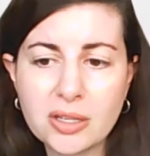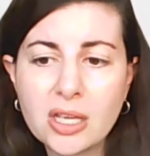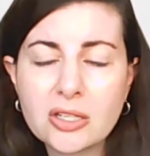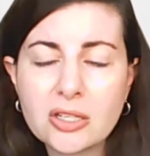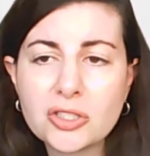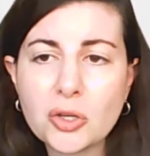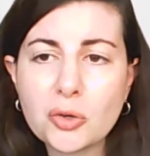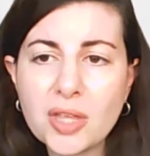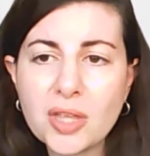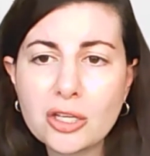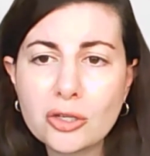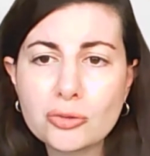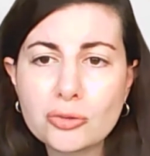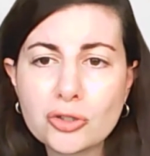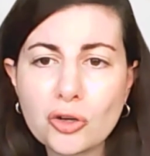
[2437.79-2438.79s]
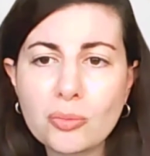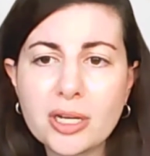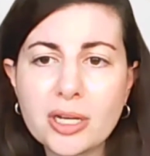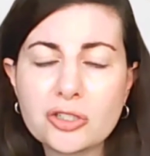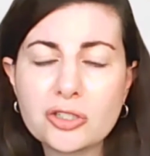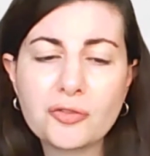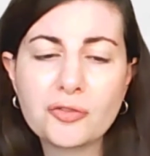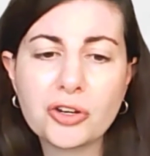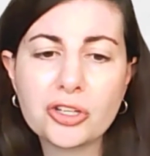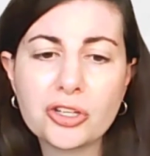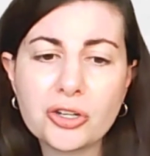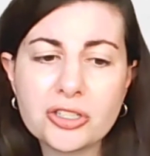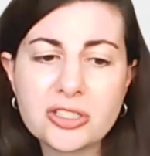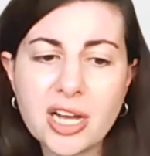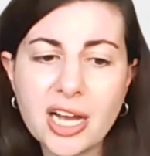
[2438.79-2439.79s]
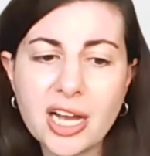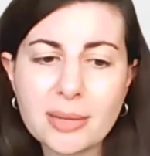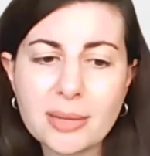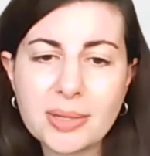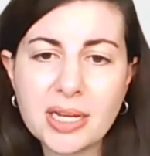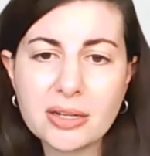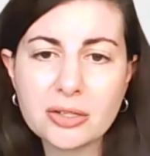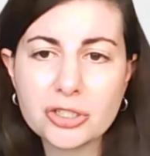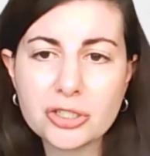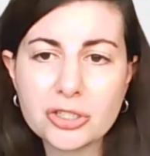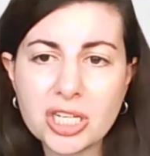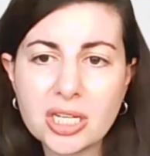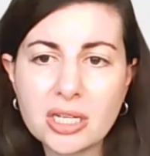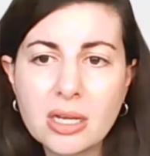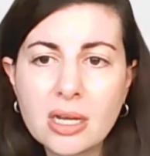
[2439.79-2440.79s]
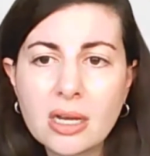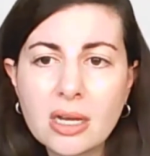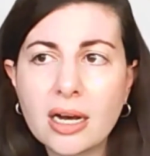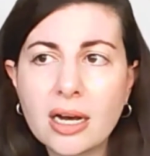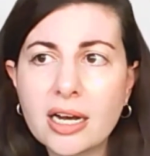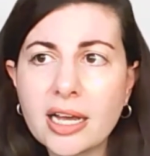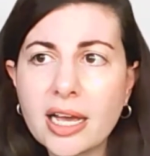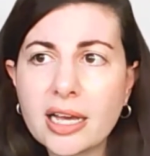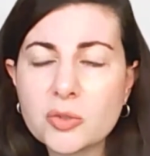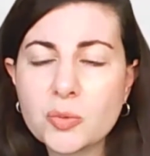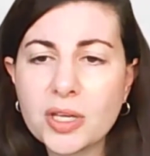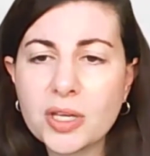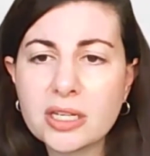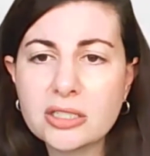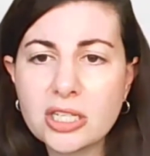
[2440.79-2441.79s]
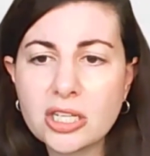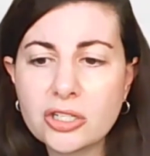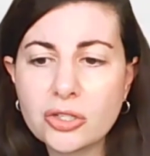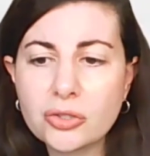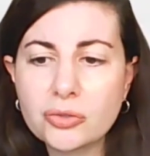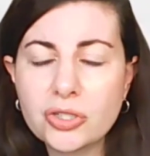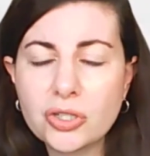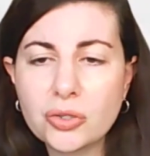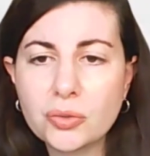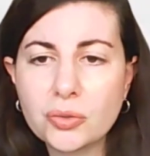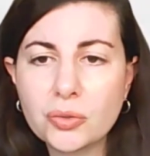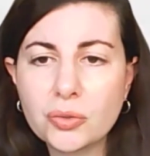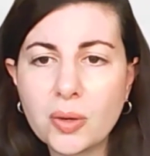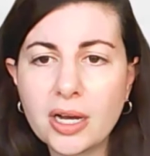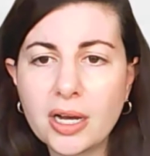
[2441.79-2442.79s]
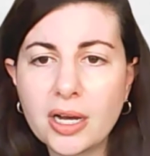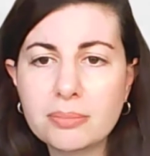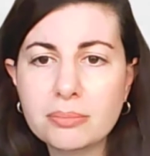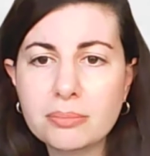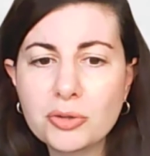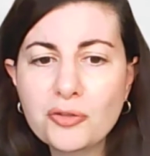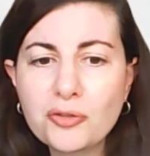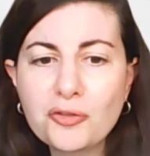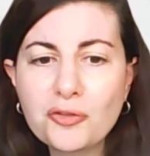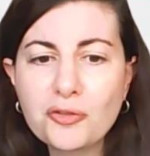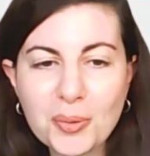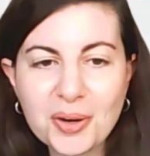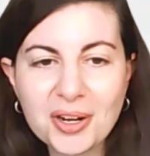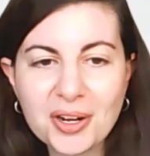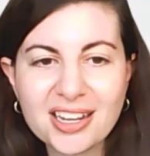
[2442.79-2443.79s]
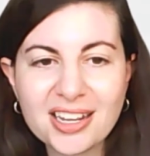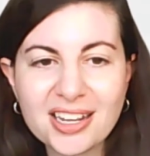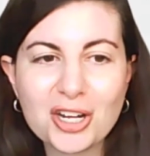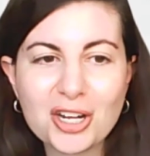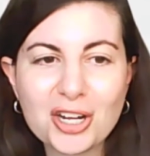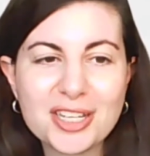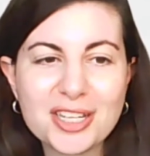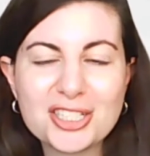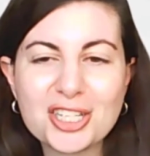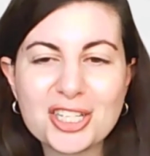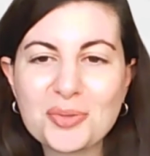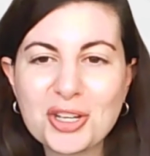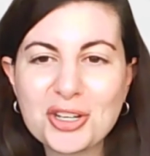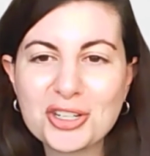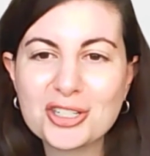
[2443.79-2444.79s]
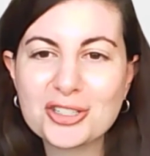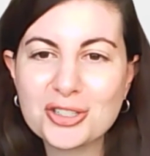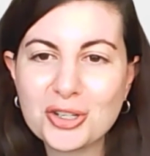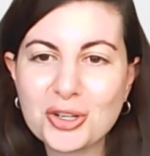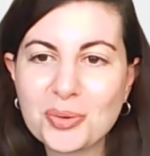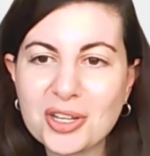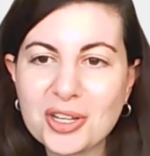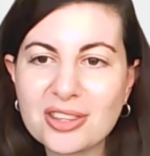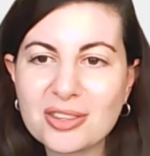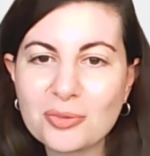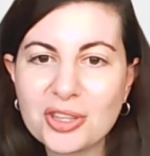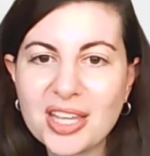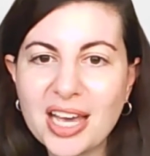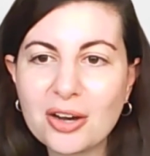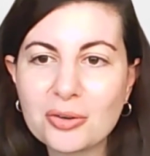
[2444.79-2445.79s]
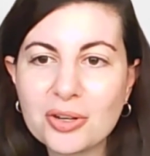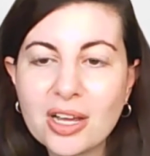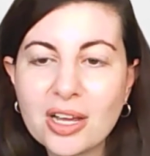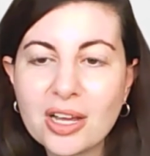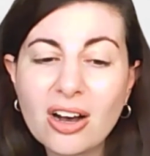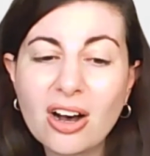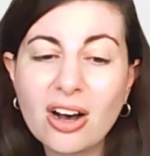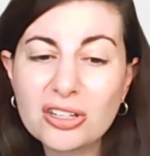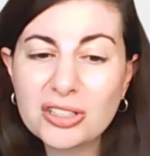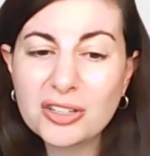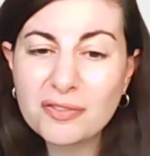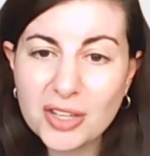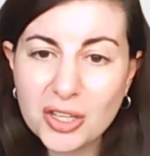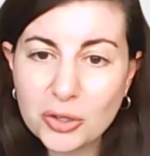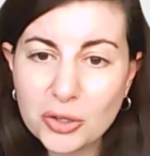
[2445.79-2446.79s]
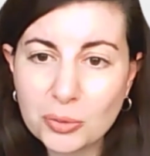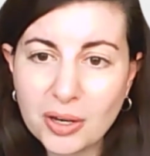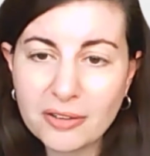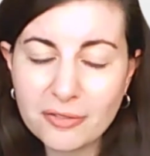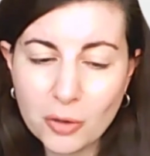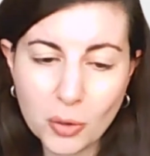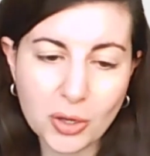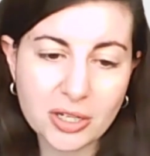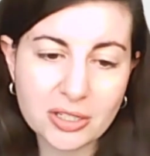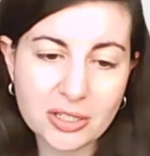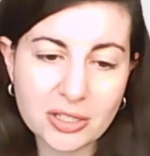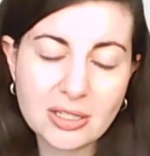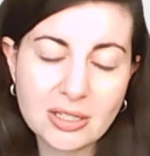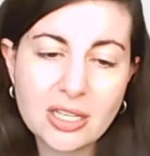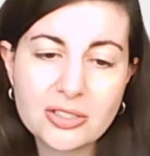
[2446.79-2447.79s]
So thank you so much for your time and energy uh, as we continue to um, move forward in our region. We couldn't do it with, without all of you, of course.